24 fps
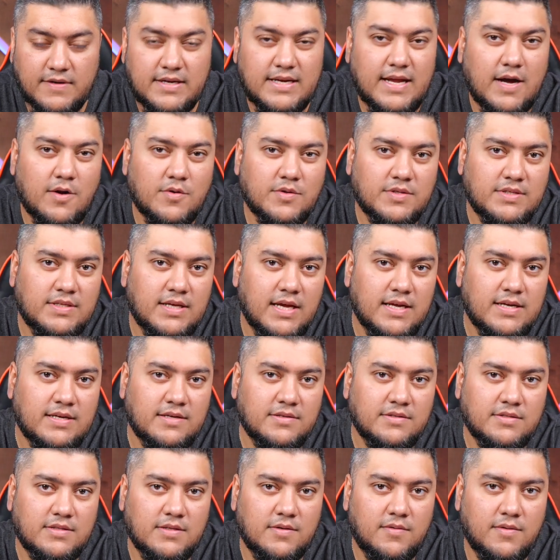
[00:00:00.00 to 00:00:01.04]
a downside
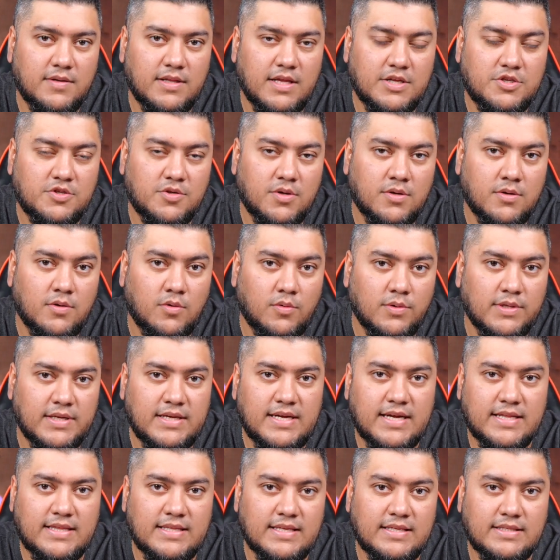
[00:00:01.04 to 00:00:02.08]
considering that you can only
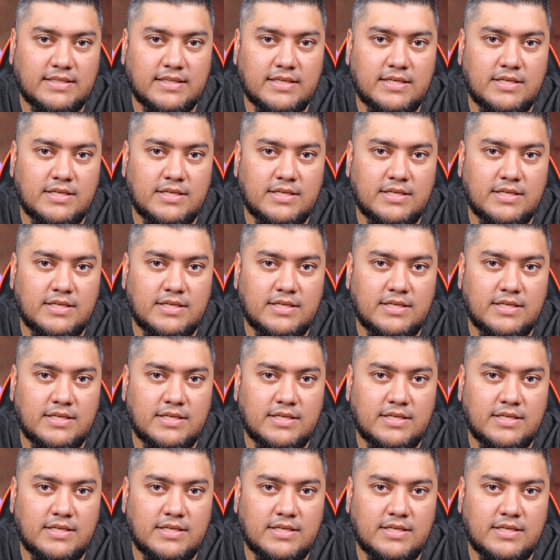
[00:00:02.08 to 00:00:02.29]
get this